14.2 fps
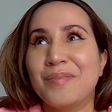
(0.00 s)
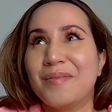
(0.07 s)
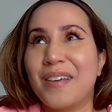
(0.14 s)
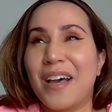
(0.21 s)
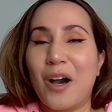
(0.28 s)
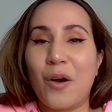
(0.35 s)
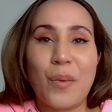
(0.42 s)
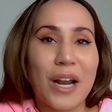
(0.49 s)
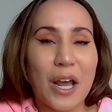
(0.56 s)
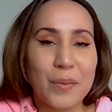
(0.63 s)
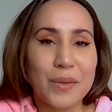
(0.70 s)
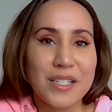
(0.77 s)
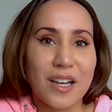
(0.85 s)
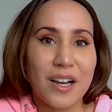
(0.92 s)
how when I
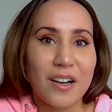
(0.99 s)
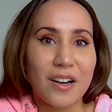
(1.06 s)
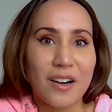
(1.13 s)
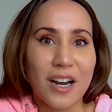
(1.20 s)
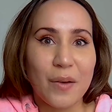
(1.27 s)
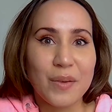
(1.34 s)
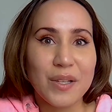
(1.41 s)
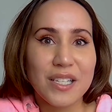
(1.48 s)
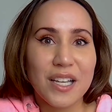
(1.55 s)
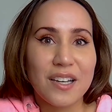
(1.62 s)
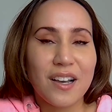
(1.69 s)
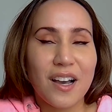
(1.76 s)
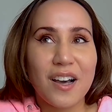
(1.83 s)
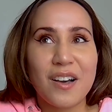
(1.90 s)
was younger, I was
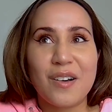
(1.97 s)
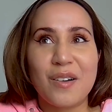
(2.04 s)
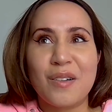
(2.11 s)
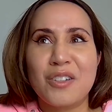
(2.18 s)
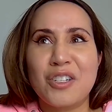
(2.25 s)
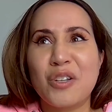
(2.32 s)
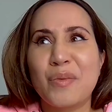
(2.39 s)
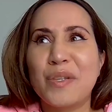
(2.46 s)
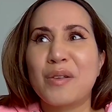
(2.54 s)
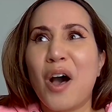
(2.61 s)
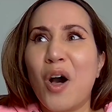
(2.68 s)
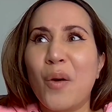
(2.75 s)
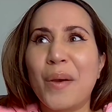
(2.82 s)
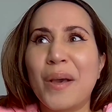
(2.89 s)
like, oh, she was
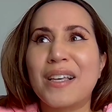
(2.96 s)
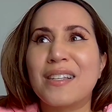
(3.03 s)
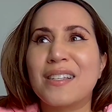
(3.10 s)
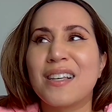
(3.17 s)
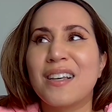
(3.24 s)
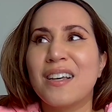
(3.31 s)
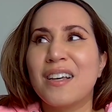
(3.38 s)
always,